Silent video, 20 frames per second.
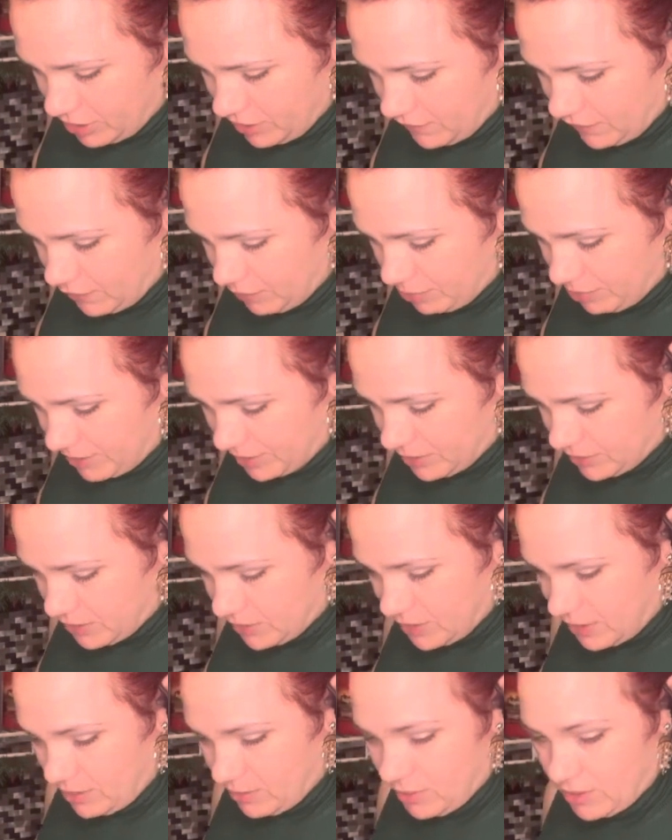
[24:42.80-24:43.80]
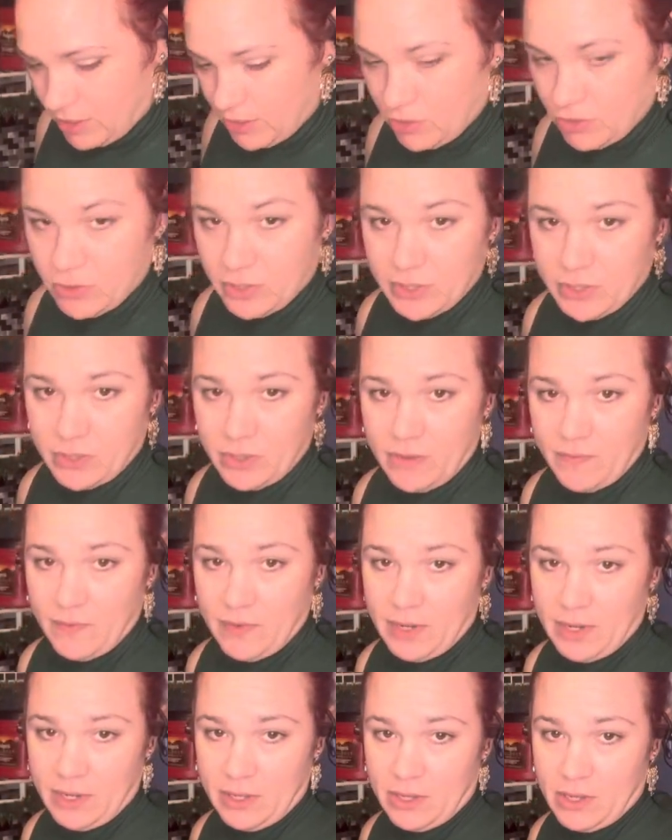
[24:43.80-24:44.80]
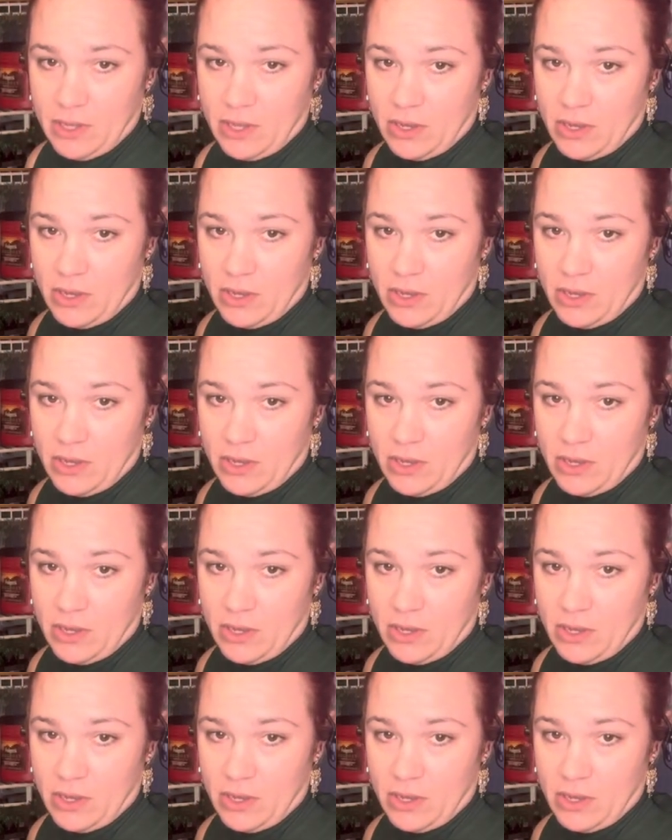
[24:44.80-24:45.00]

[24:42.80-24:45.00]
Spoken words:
covered pretzels that I'm going to drizzle the vanilla